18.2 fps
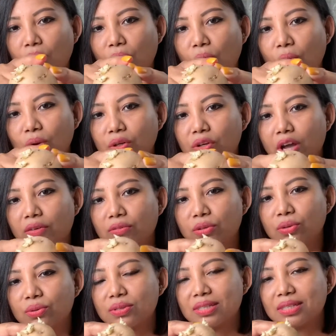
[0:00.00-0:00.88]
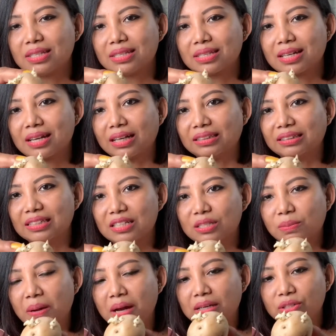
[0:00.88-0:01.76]
All you have to do is just cut this
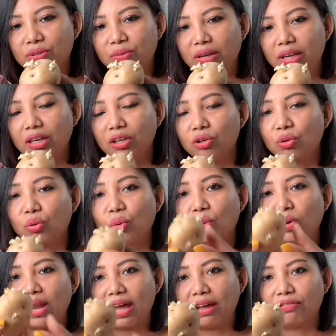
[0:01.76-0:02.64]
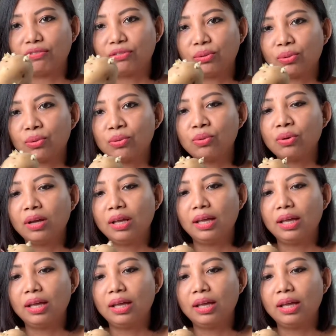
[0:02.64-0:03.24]
part away. You don't have to